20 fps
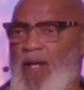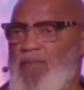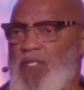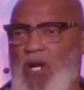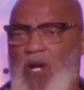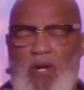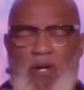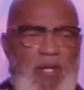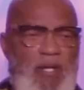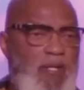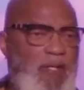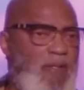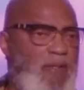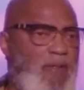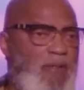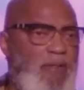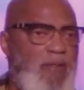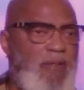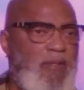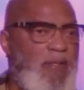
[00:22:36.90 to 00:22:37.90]
I'm sorry.
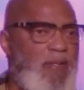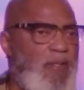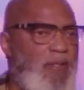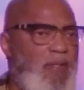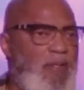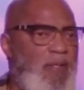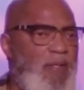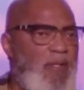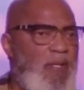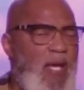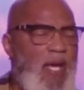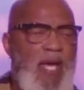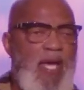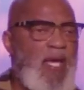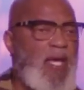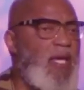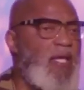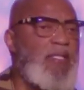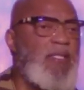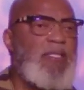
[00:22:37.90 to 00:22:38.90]
He,
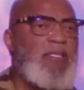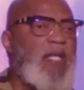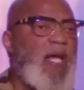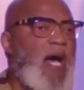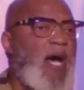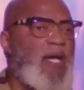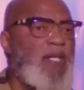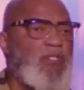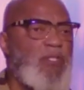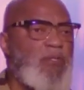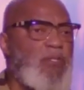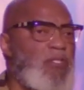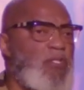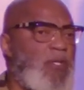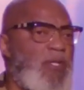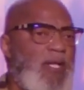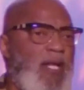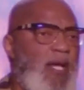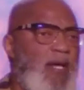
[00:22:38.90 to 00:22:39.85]
he didn't die so that you